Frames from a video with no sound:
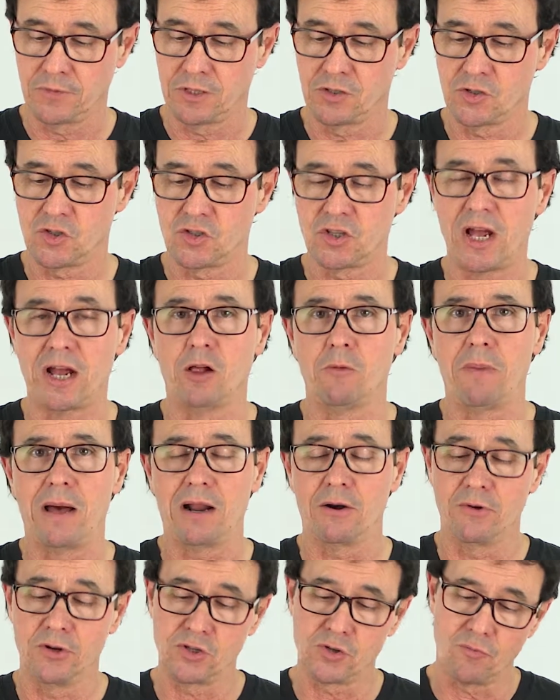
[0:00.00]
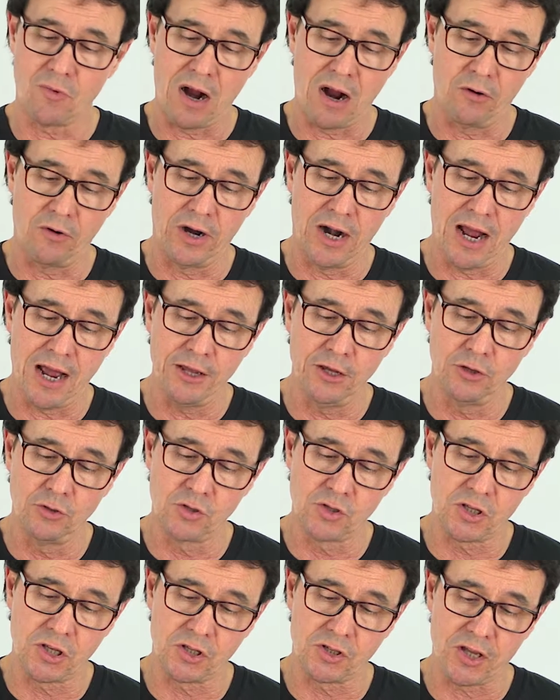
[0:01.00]
style batteries around, and I
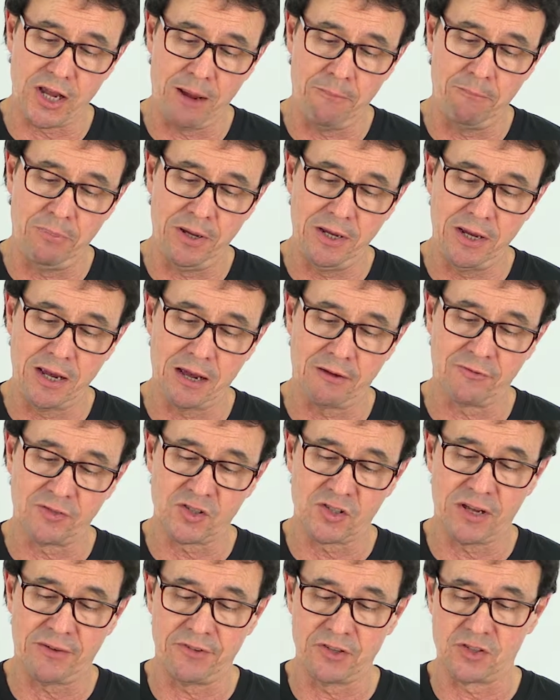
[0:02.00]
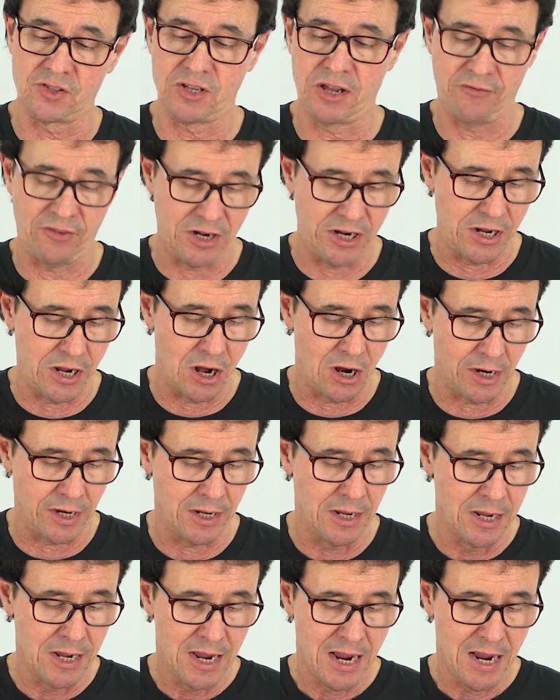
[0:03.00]
use this MPF 770 on it,